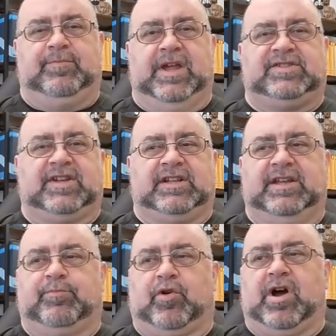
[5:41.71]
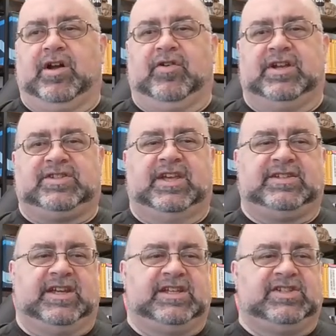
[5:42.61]
Basically, progress has
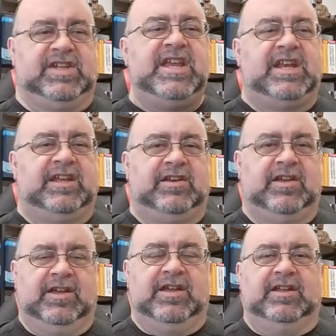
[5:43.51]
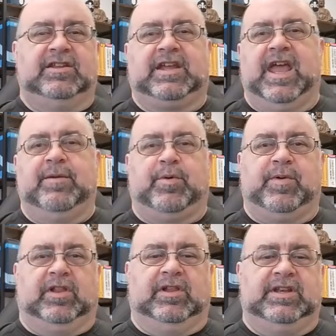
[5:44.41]
exceeded the
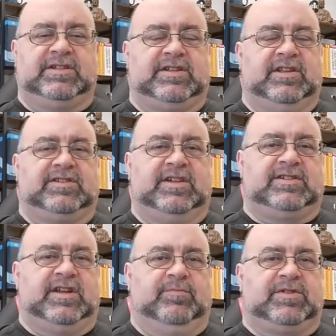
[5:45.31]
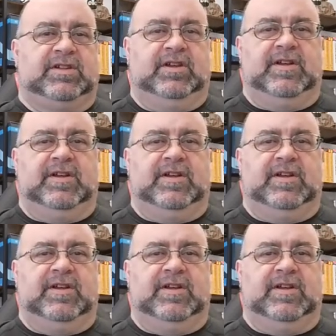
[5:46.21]
capabilities of the systems.